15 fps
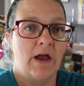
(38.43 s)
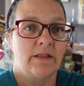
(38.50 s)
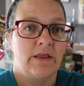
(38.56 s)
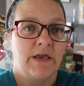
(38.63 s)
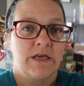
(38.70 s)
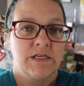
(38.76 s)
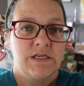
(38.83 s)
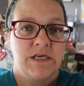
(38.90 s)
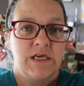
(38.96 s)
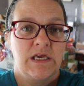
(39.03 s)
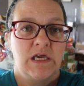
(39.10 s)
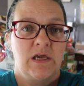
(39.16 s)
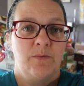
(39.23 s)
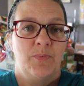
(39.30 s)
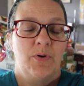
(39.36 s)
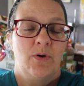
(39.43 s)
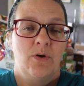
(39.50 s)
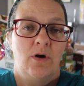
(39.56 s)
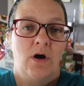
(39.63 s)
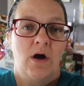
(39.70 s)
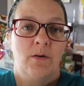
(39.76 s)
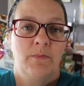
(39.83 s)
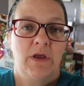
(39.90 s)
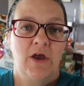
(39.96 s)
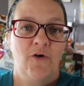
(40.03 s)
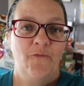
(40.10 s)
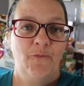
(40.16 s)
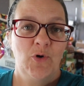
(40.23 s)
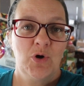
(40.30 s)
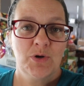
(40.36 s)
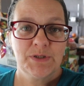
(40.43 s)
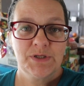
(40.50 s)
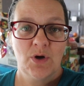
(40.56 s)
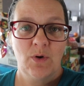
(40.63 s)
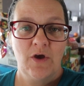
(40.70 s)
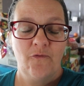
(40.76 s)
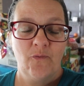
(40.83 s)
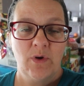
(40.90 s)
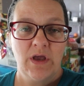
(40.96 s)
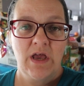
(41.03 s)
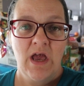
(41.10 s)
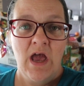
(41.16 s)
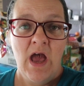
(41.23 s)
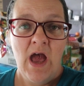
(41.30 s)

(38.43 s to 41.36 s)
I like to keep um, it full so if we